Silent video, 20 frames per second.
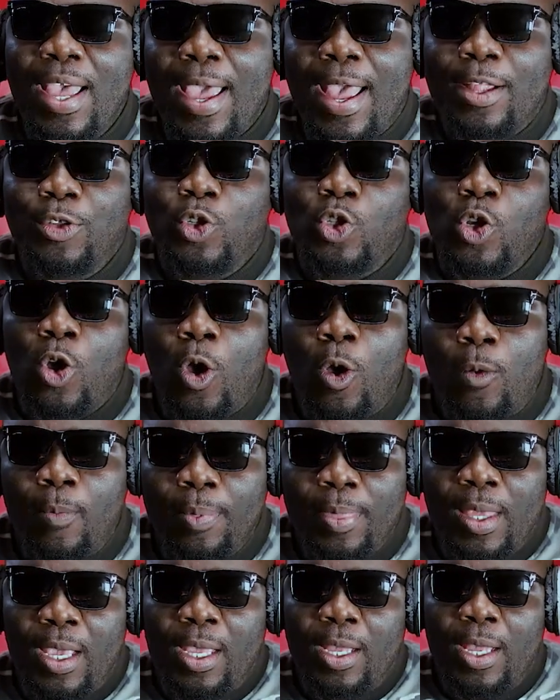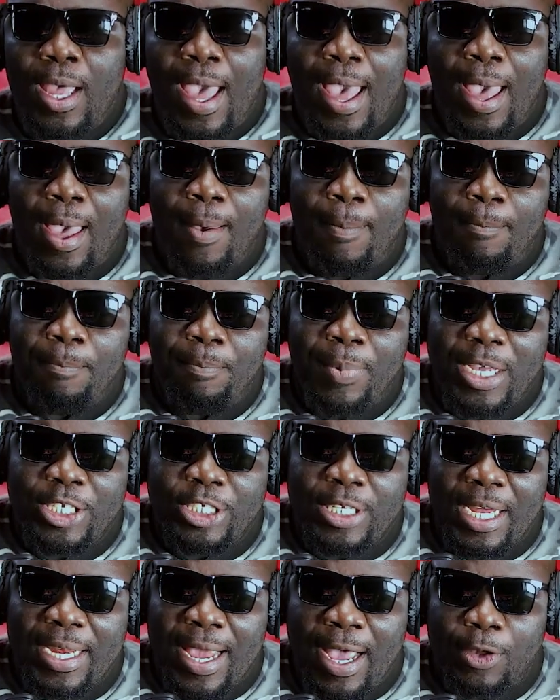And so big
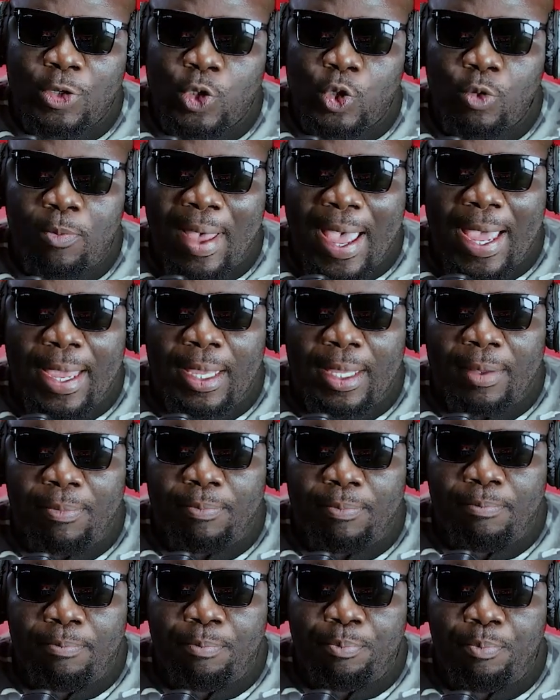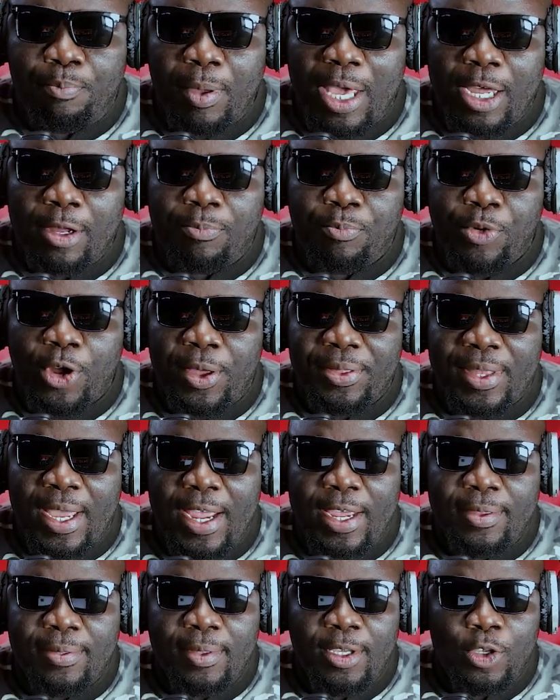shout outs to my big brother
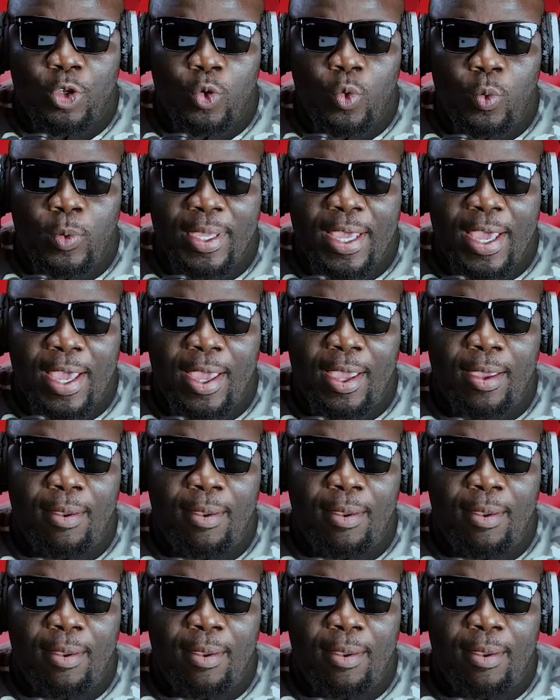in the UK.